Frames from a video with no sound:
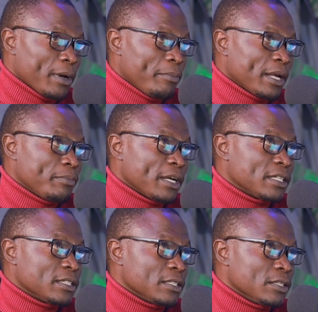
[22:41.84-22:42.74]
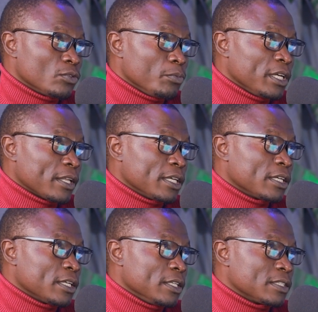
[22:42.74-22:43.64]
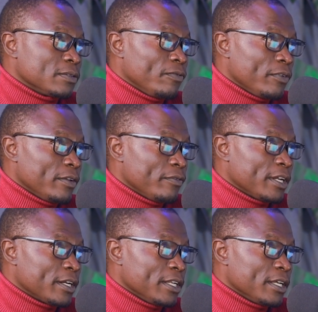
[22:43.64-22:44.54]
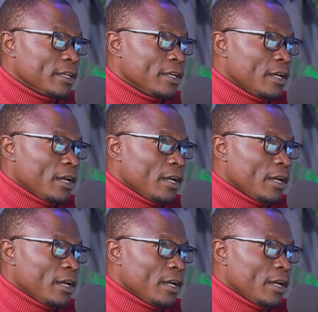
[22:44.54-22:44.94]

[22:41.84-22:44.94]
But to me, I think it's very, very clear